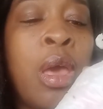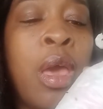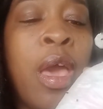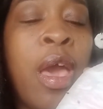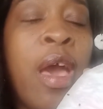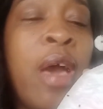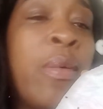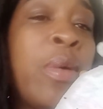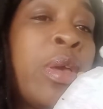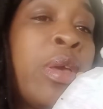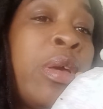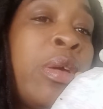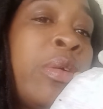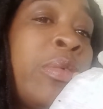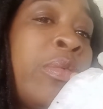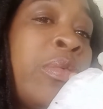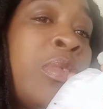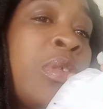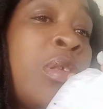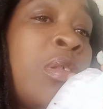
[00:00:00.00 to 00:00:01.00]
how it
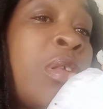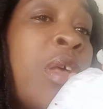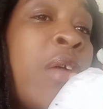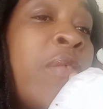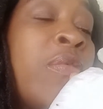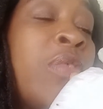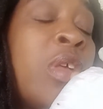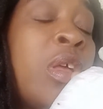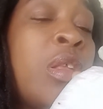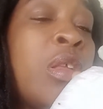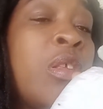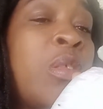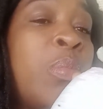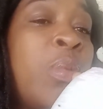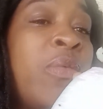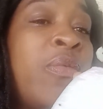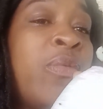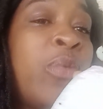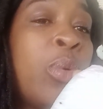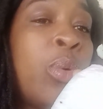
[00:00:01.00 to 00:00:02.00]
goes, because I've done this
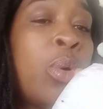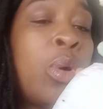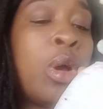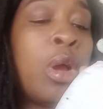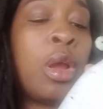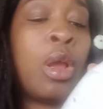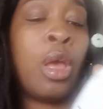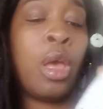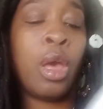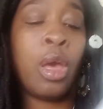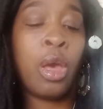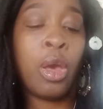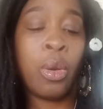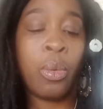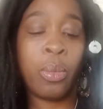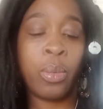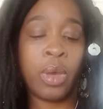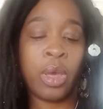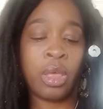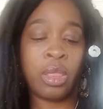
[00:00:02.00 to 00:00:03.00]
before
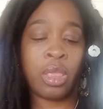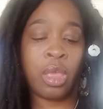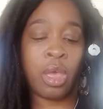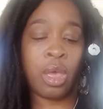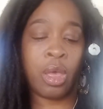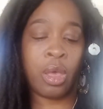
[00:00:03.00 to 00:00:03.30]
with